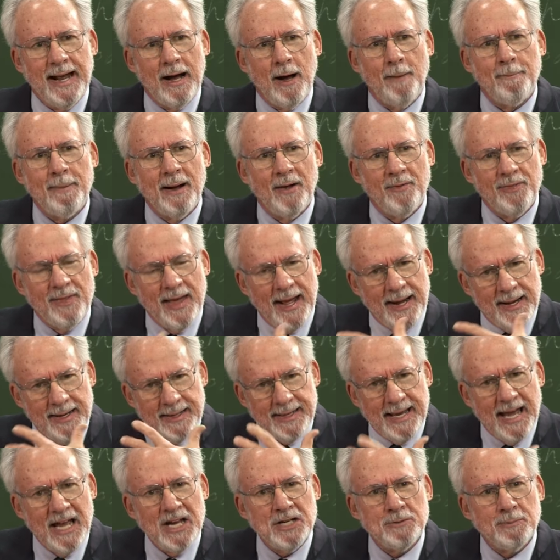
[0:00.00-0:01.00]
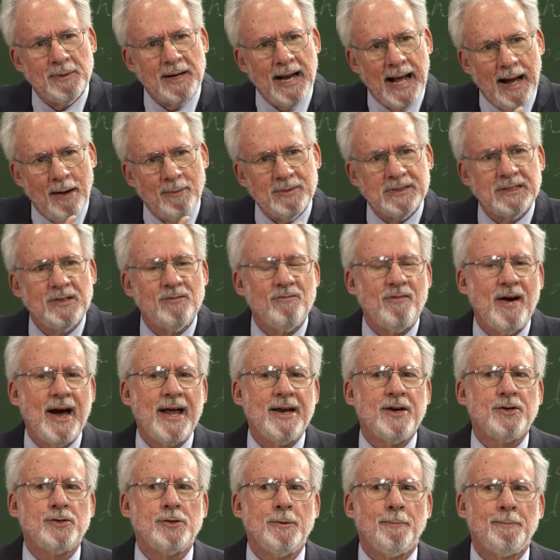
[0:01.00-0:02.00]
now about that engagement I was
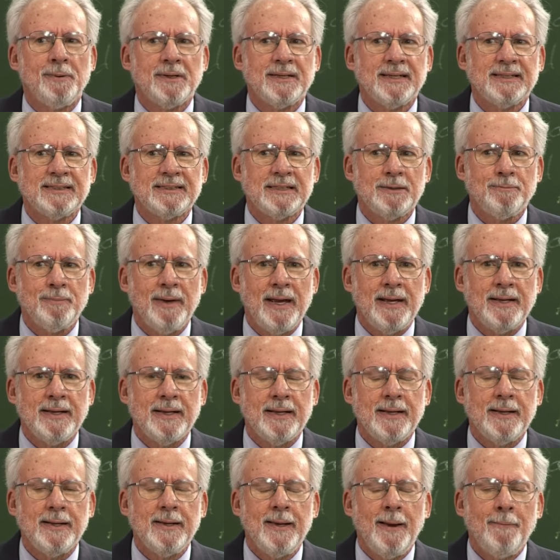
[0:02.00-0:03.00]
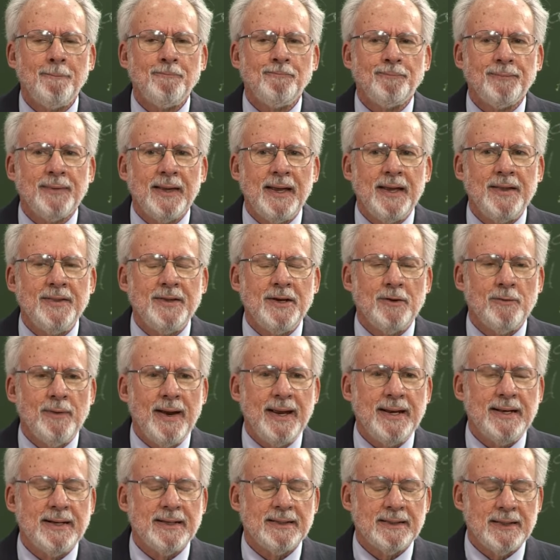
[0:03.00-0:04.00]
invited to participate in the
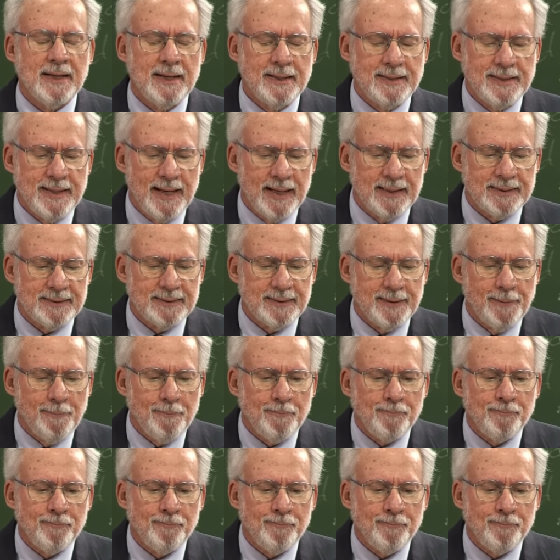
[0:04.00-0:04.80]
Iranian context.